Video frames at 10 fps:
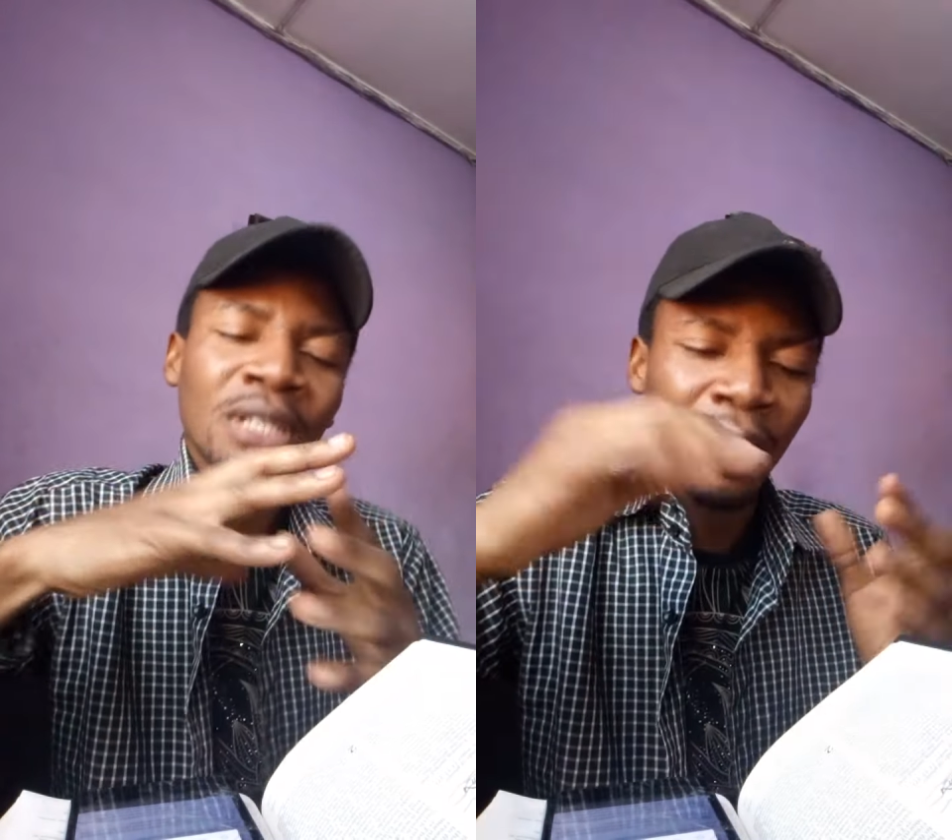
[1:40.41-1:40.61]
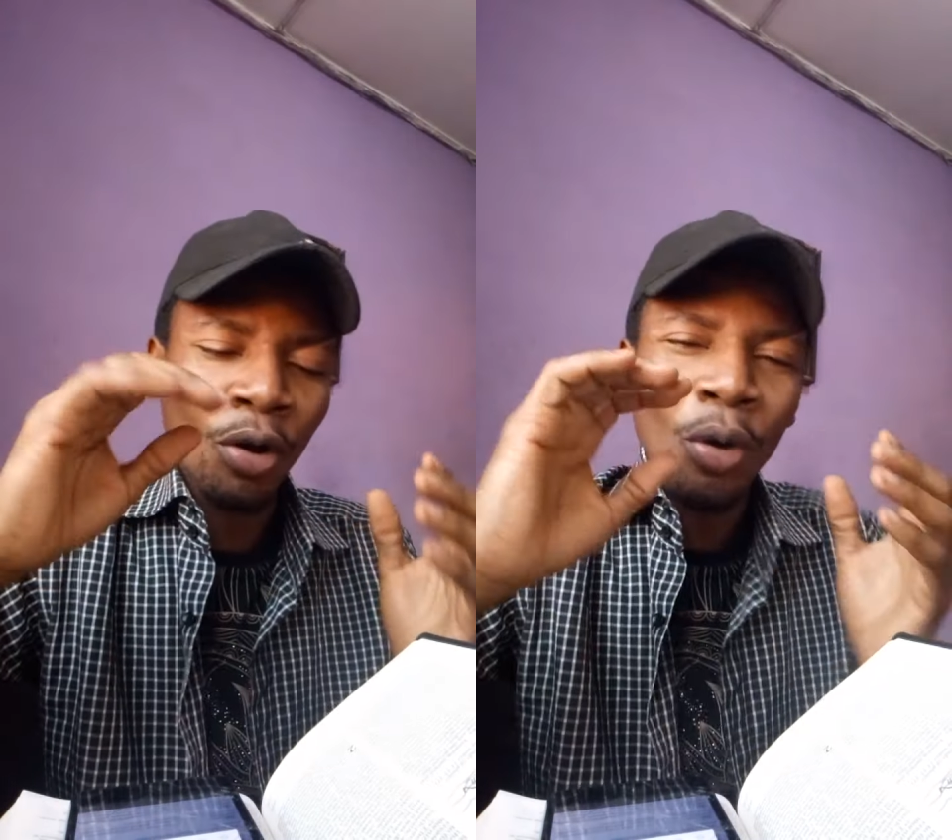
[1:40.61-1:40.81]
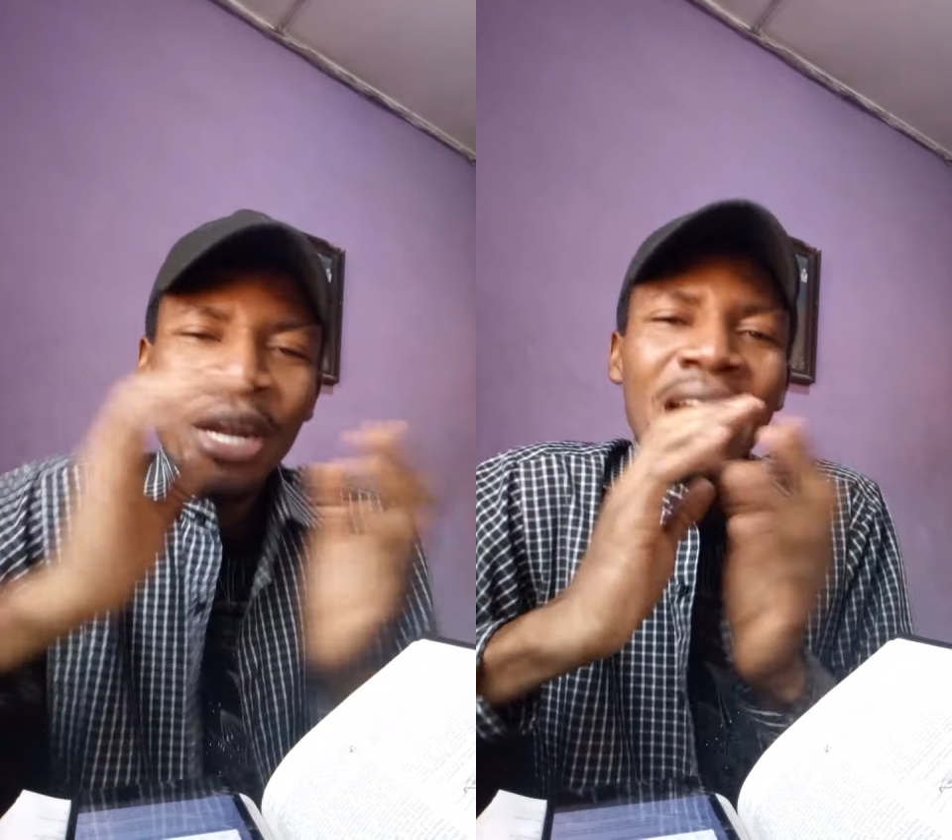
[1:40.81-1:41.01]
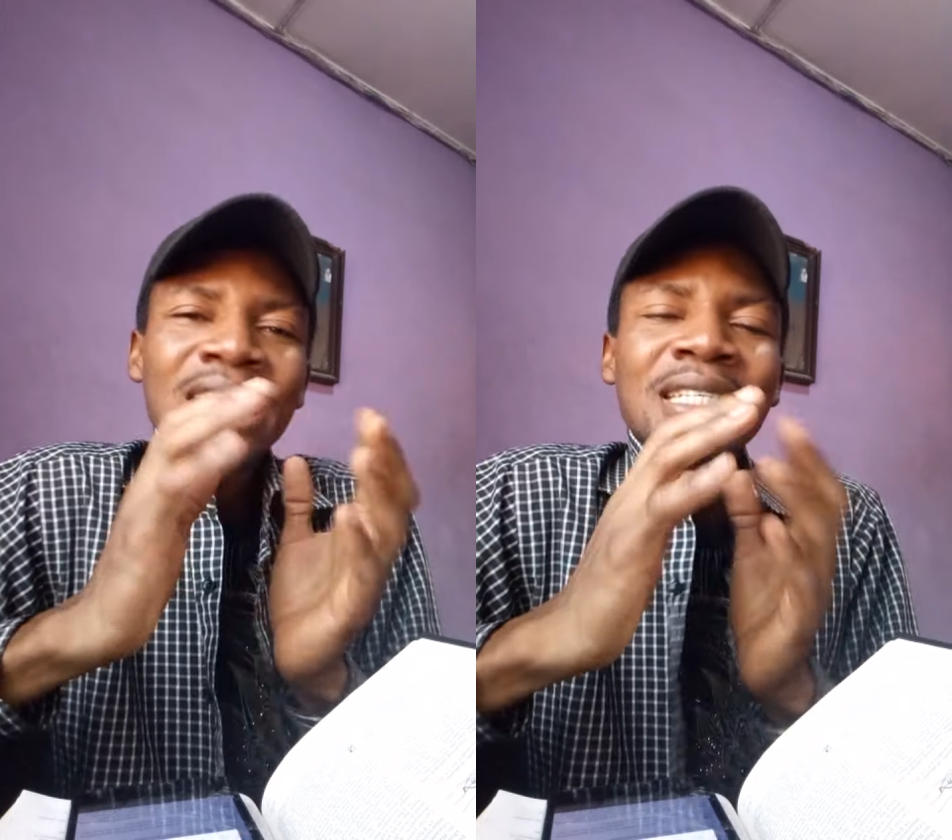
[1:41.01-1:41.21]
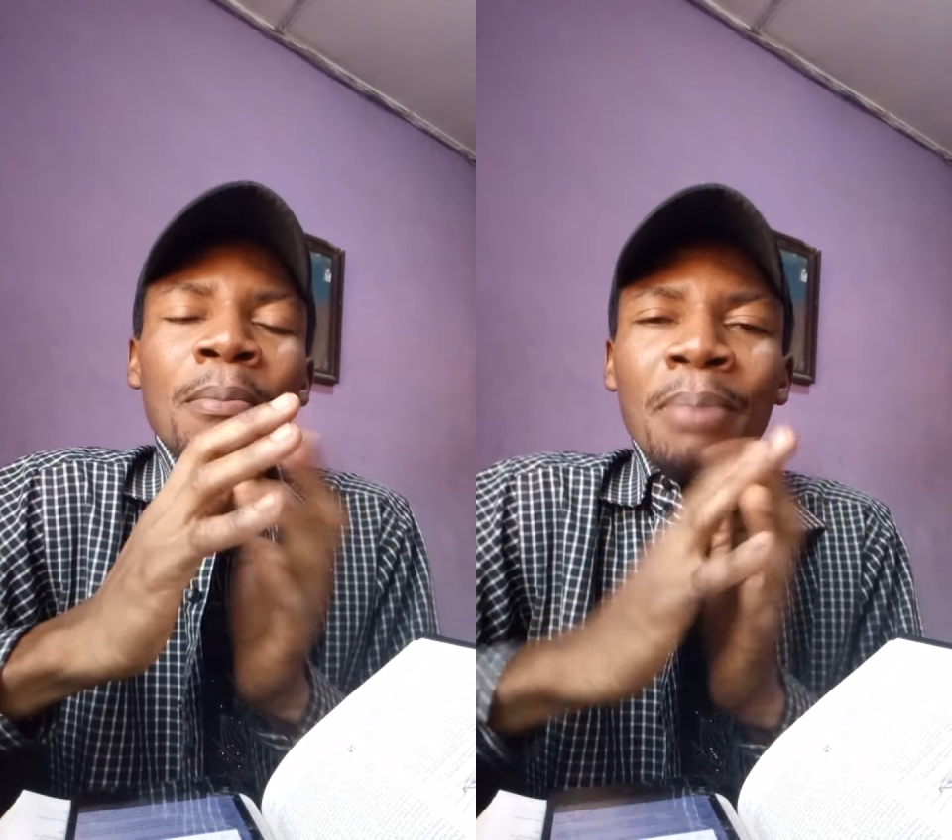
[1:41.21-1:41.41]
They are
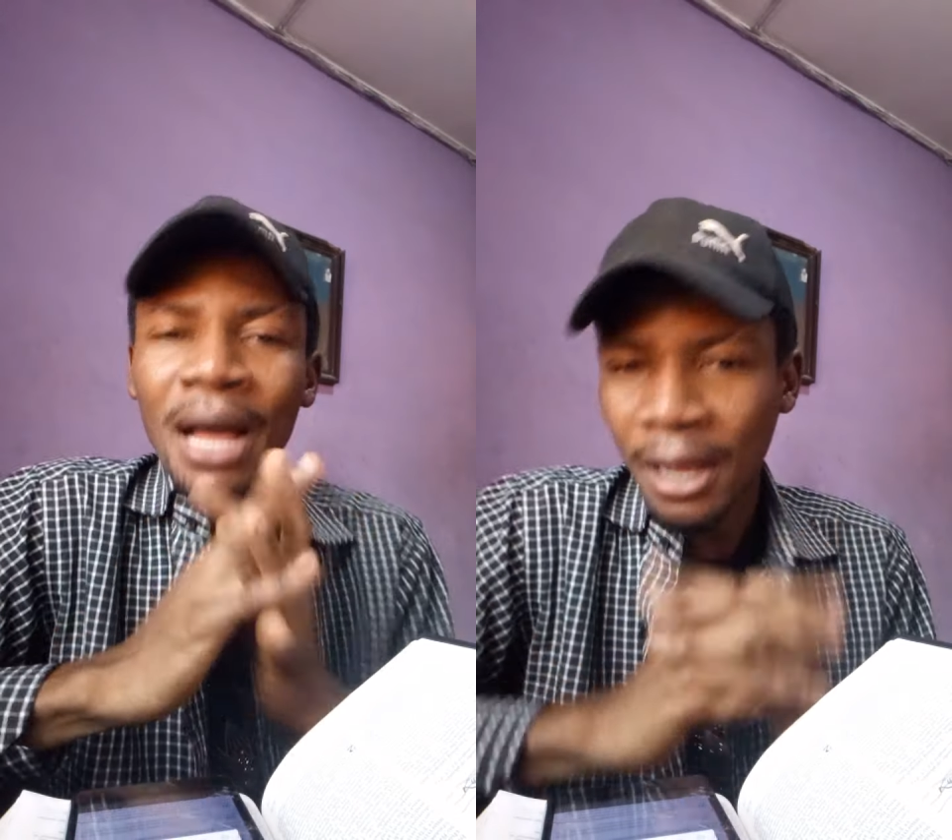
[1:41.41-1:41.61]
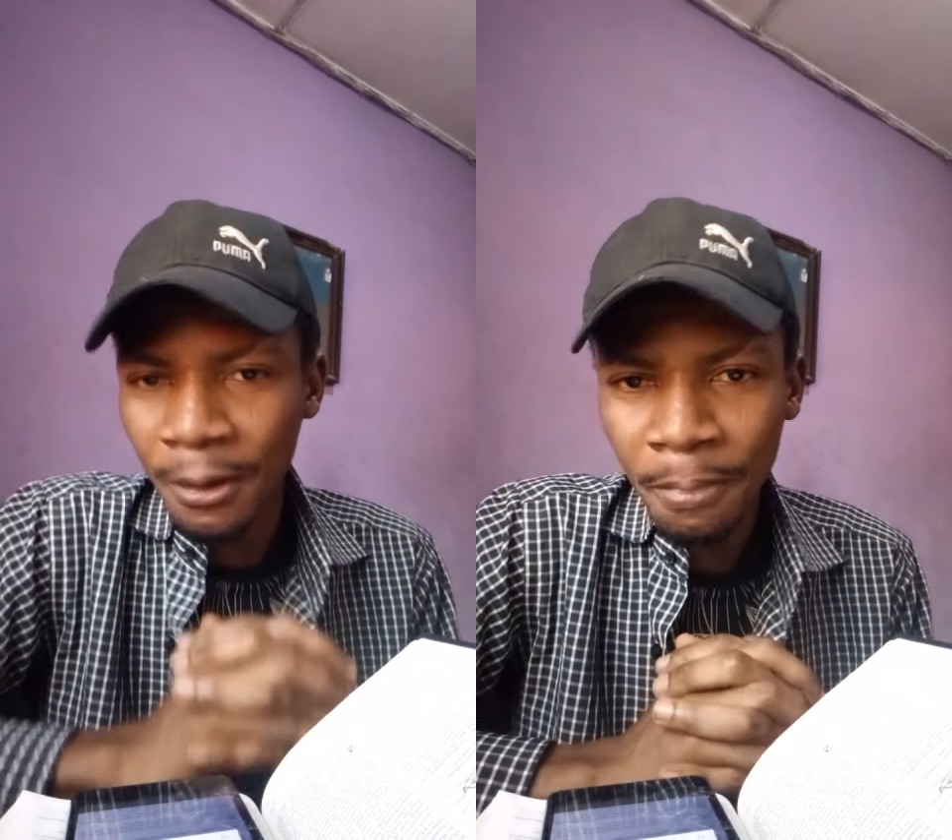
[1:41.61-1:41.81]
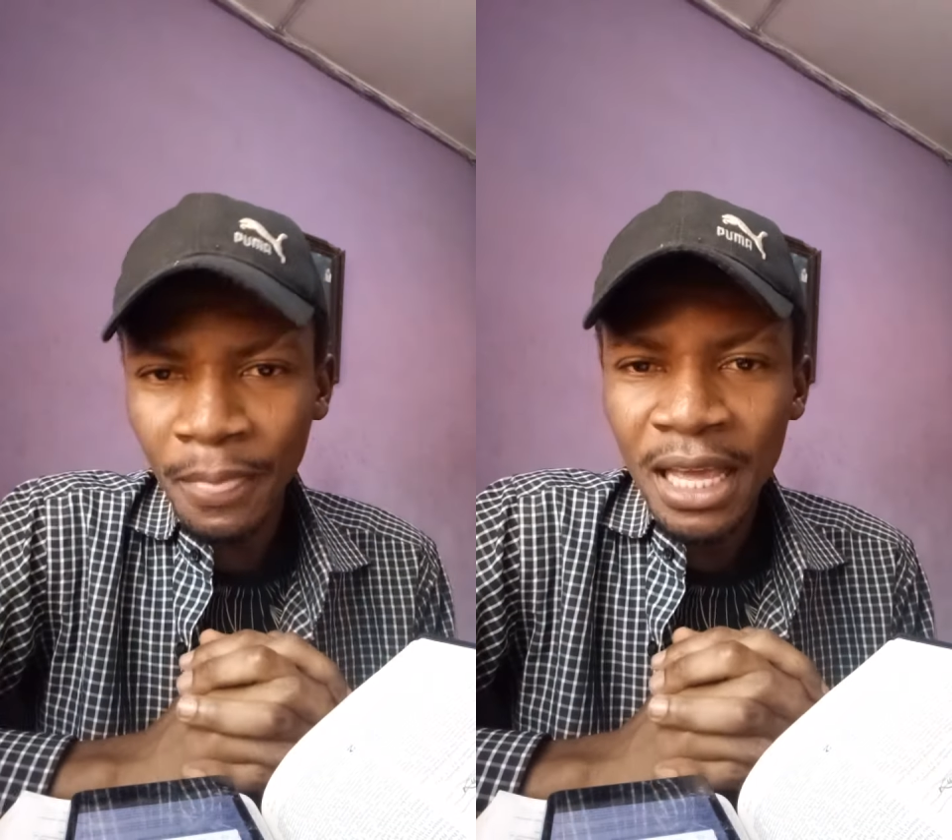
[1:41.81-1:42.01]
connecting back.